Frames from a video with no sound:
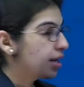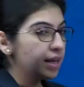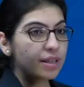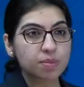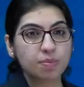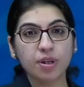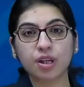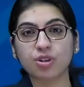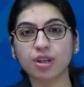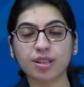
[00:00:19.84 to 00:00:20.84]

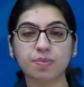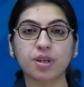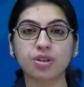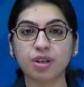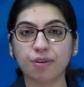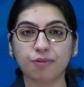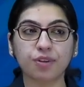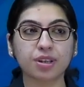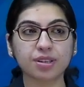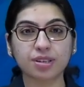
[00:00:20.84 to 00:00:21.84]
Inspiratory expiratory
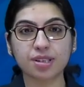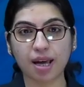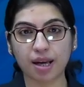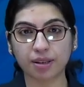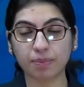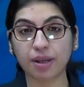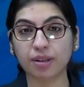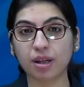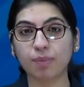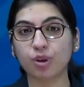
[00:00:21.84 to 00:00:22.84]
effort is decided by
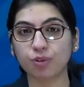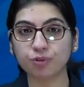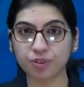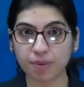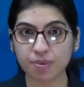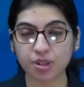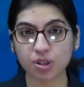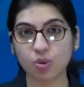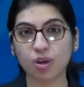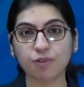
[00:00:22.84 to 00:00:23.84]
the number of ribs.
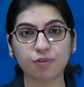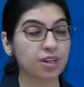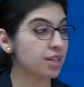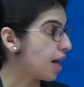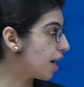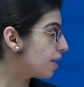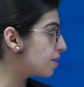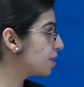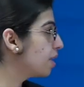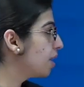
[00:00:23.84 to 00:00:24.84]
So if it
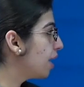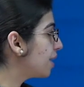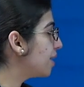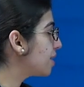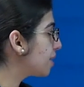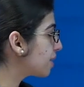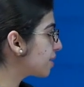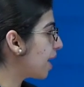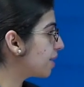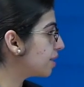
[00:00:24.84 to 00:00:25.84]
has at least 6
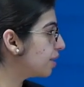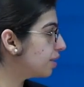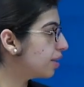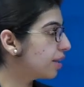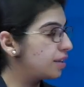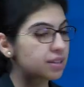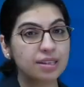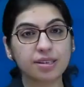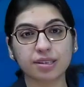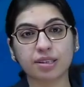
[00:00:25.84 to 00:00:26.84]
anterior and at
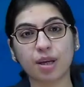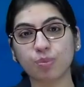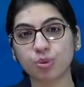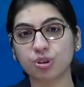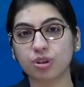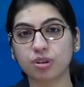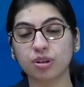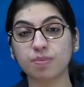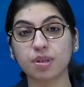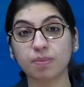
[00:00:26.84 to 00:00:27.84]
least 10 posterior
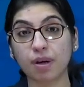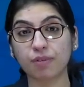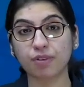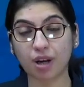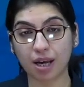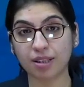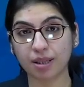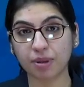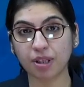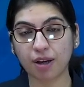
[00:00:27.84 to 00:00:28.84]
ribs above right
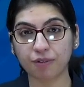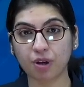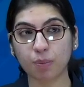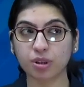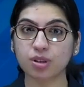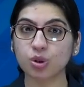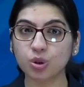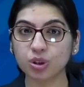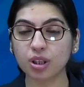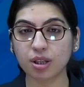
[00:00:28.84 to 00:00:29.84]
hemidiaphragm, it is a
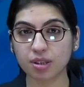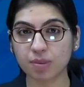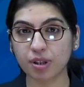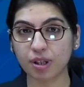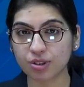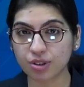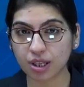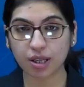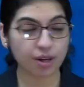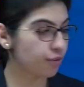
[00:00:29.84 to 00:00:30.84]
good
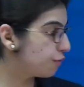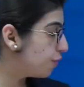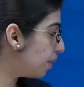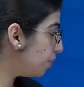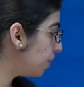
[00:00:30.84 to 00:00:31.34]
inspiratory film.